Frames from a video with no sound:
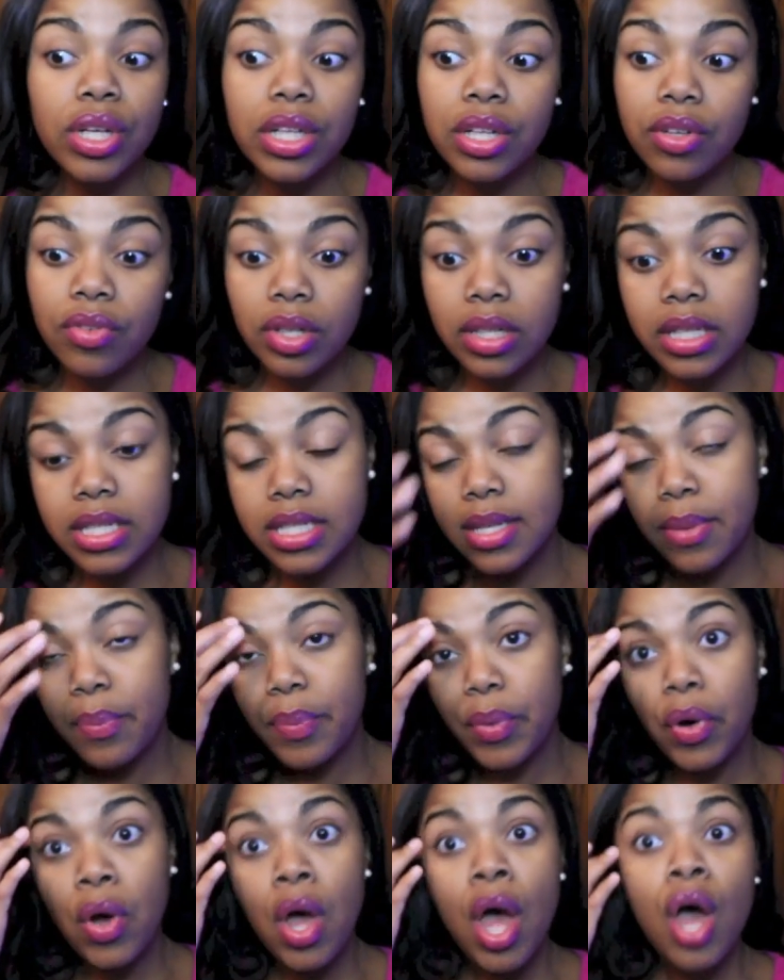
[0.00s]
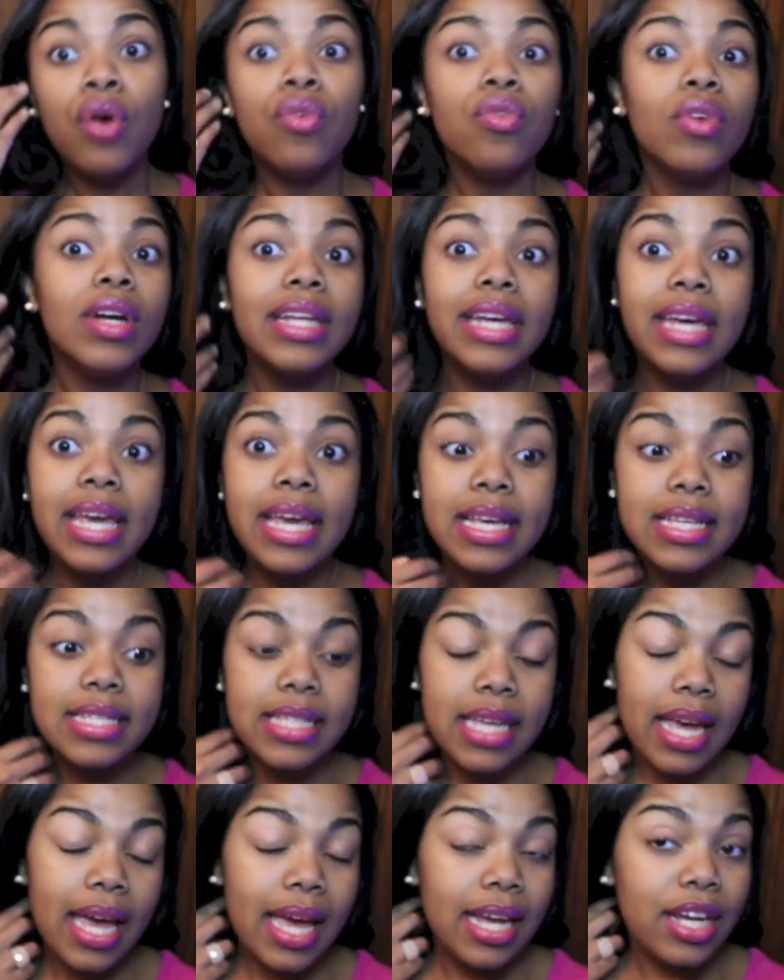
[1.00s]
really, really simple, really
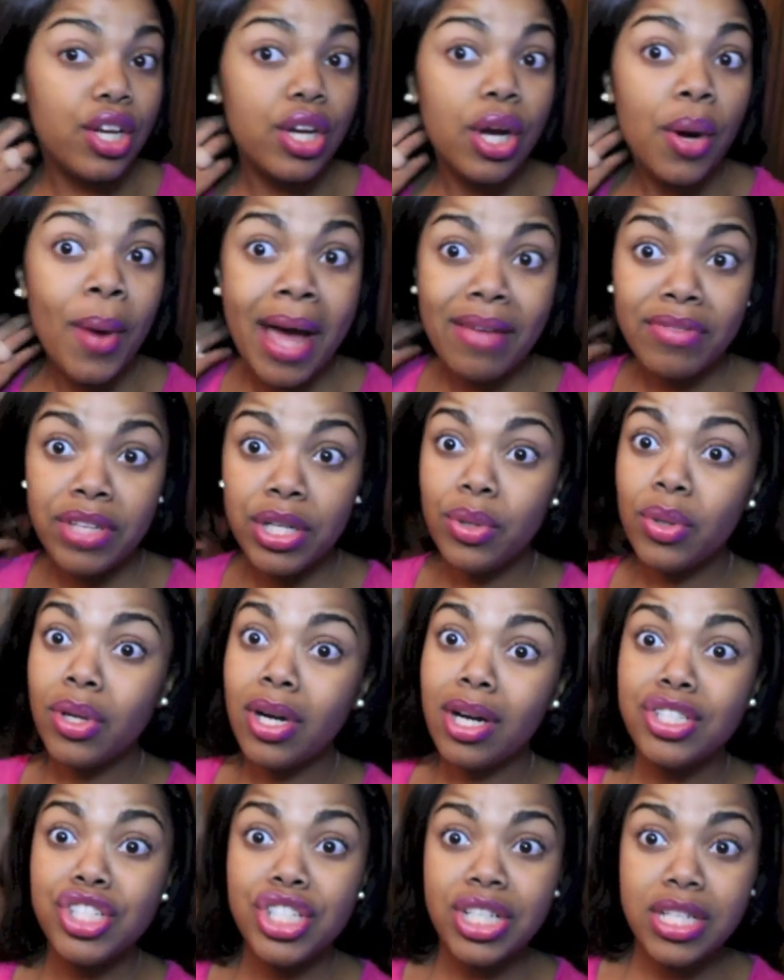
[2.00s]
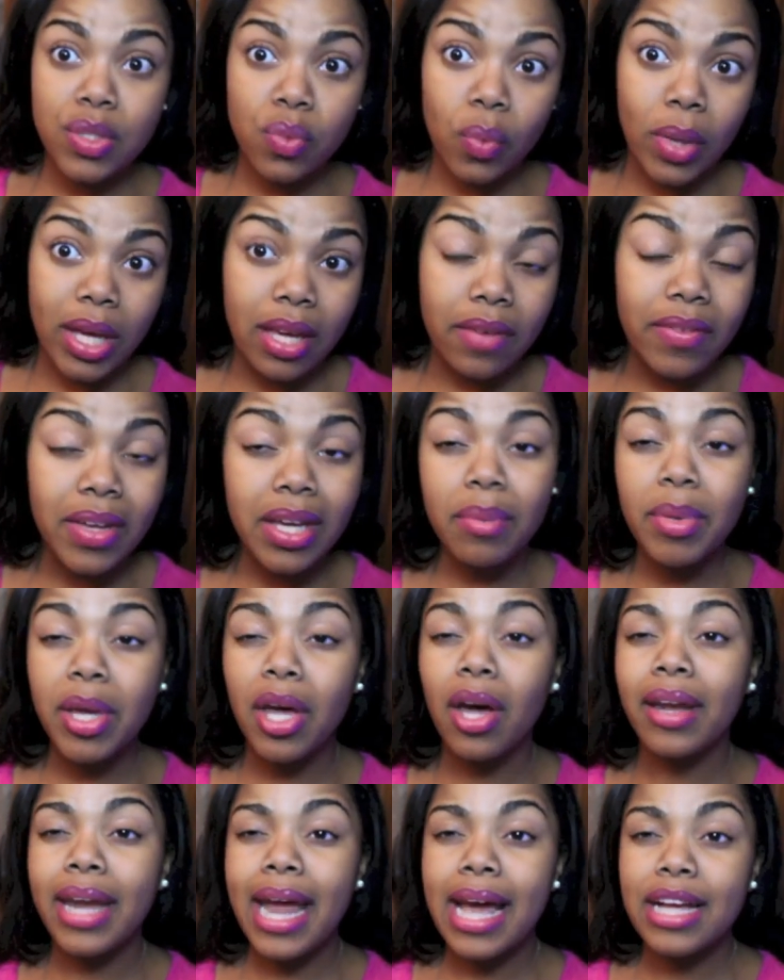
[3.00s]
easy, and you don't have to do it on just weave. It could
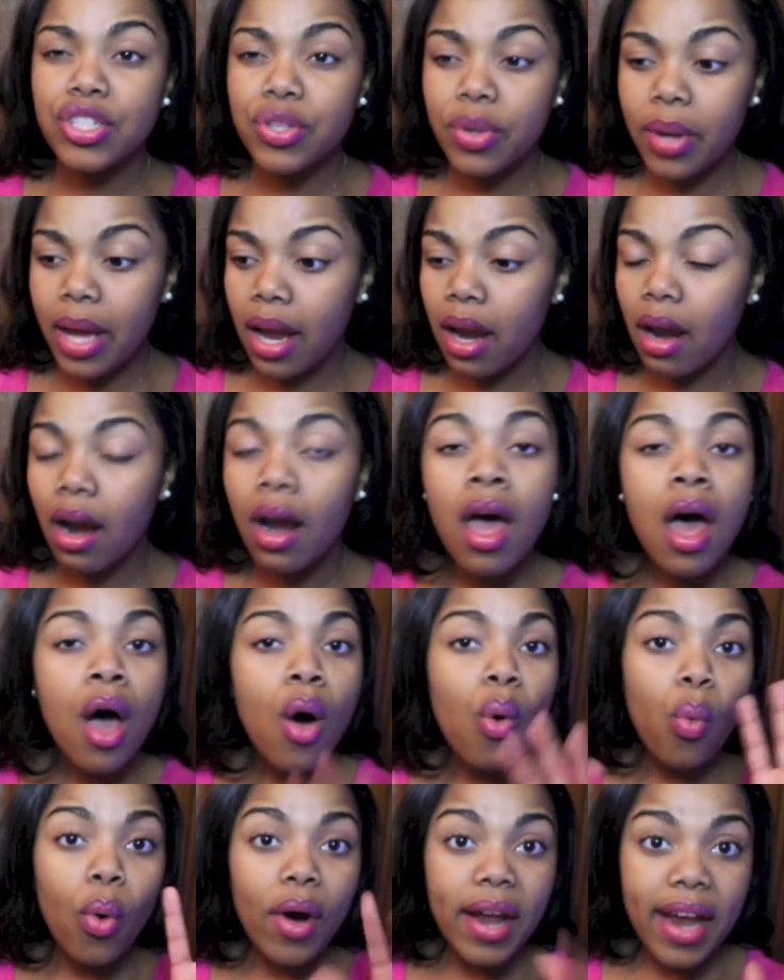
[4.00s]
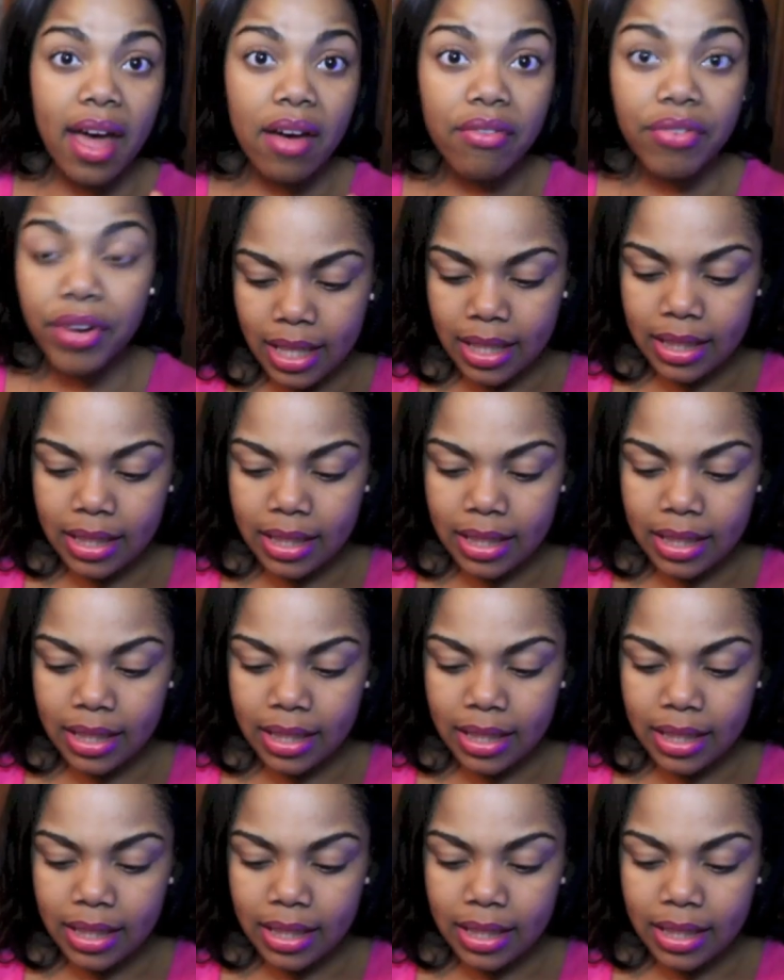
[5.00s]
be on natural hair, whatever.